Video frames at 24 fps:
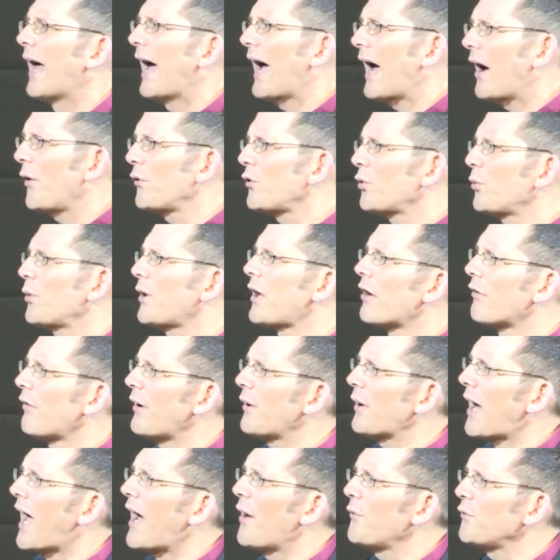how do we
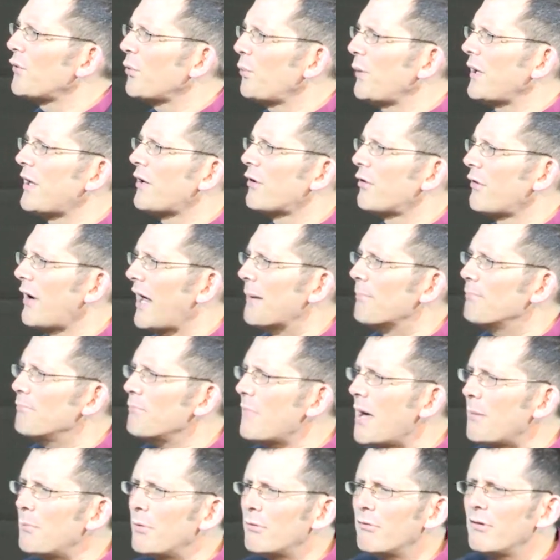create, how do we create
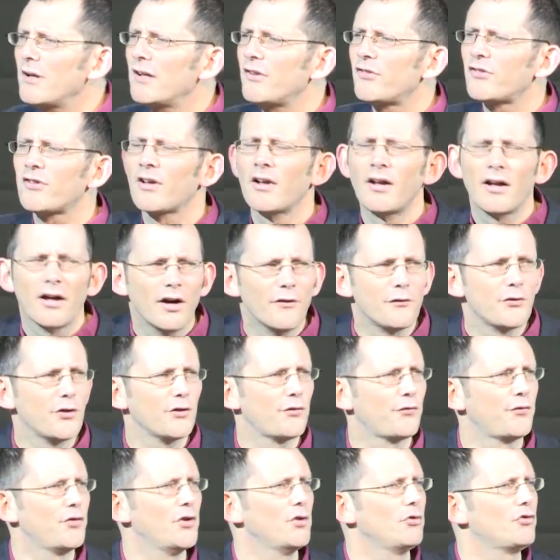memories of
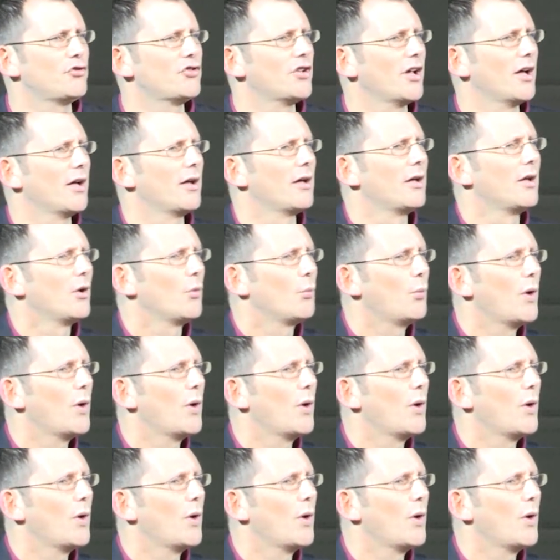the future